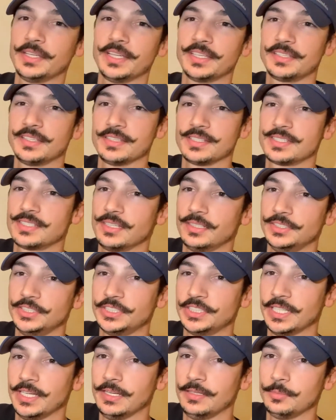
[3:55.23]
you get to the
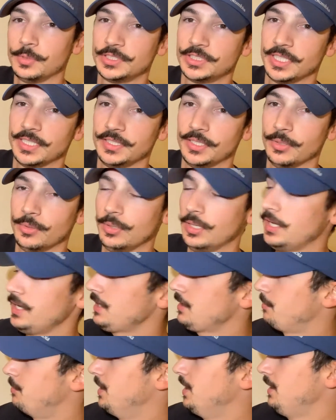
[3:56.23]
sunshade, which I don't
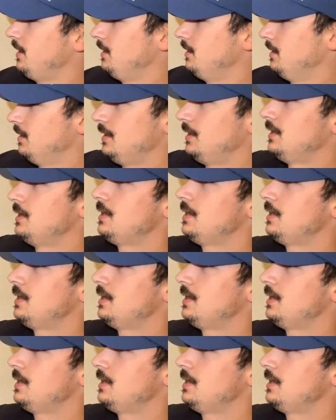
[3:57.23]
like, but